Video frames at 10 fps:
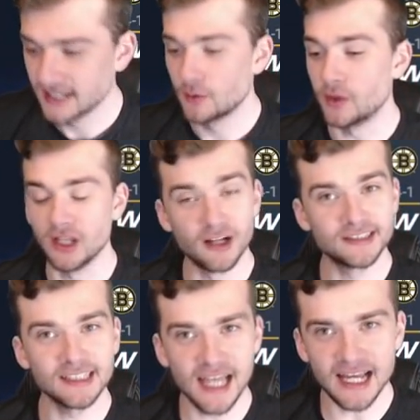We
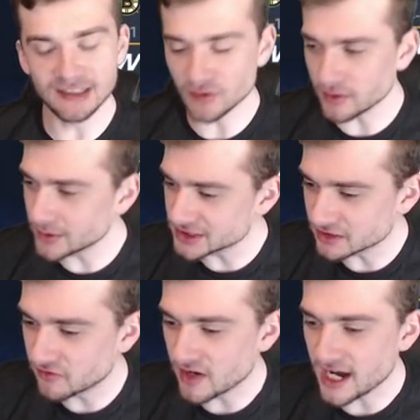lost the last one, which
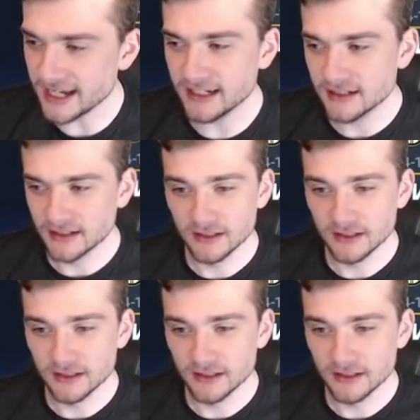is fine.